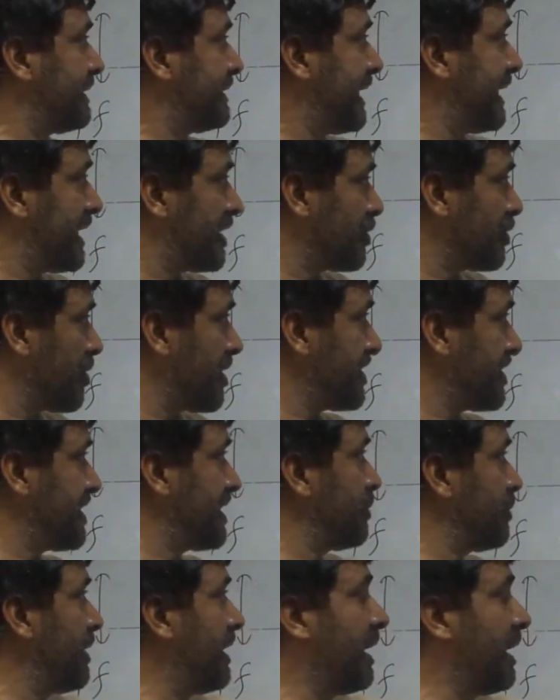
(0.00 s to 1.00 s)
That
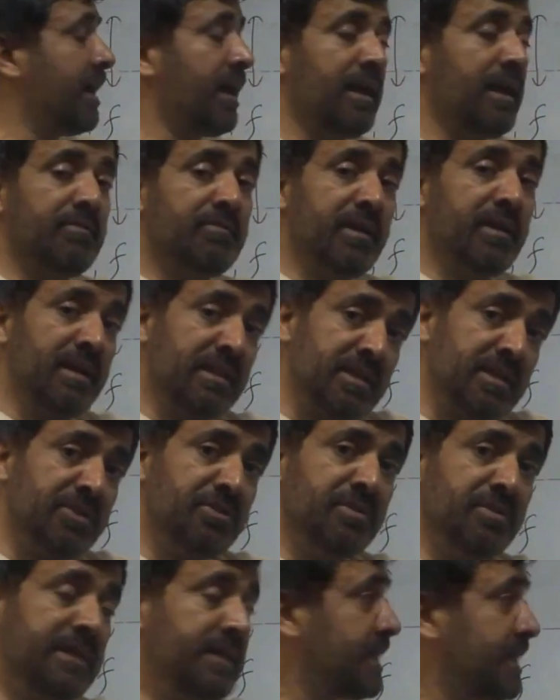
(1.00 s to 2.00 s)
quantity will have another
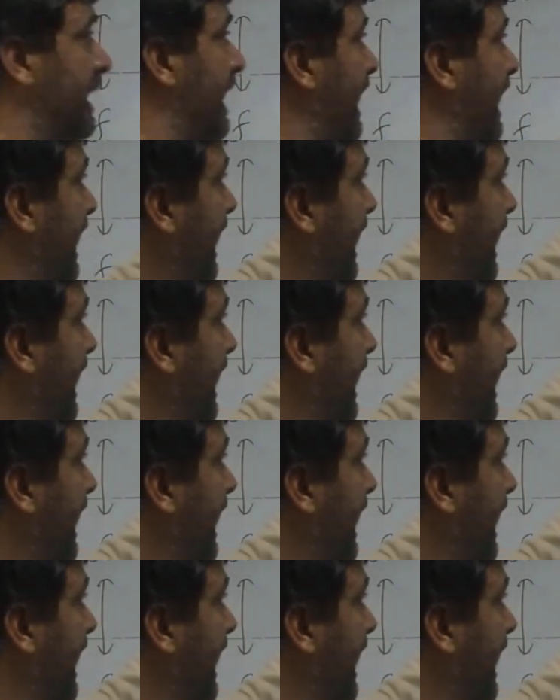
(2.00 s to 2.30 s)
unit,